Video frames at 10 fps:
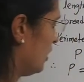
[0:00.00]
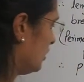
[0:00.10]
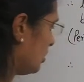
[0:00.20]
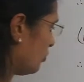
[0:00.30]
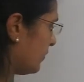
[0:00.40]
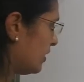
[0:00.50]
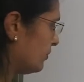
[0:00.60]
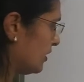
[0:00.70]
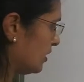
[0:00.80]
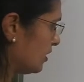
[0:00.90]
Now
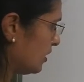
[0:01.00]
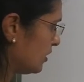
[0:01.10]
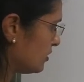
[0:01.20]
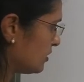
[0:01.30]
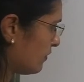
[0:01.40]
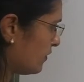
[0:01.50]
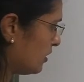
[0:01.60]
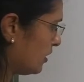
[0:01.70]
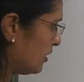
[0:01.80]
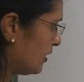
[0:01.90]
perimeter is
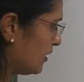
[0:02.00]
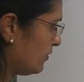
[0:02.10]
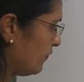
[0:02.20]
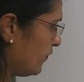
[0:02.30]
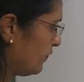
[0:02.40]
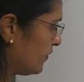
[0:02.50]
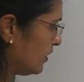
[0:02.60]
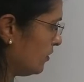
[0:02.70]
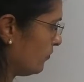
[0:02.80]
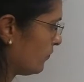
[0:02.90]

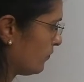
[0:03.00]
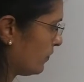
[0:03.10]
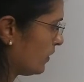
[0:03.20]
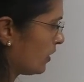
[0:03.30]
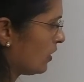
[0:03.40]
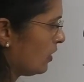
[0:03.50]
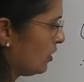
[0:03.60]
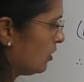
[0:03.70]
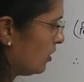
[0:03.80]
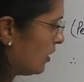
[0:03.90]
750
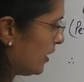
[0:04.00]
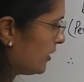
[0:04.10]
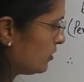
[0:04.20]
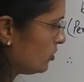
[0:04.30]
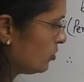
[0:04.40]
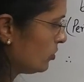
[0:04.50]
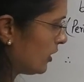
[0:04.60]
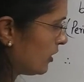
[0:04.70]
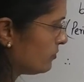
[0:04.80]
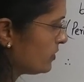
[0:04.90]
and 2
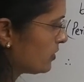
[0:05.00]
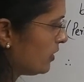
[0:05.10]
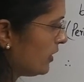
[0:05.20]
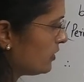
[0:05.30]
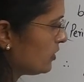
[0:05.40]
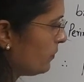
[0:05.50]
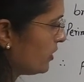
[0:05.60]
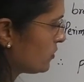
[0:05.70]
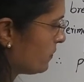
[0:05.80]
times length plus